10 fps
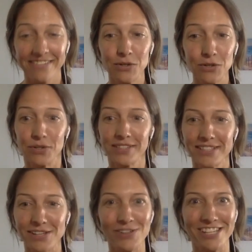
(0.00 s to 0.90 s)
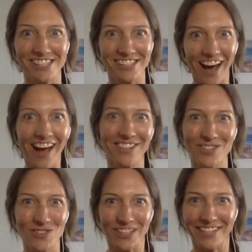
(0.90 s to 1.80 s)
Oh, so exciting,
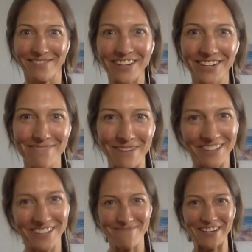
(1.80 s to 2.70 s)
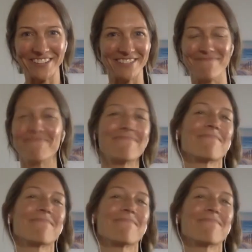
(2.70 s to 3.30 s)
Julie. Welcome, welcome, welcome.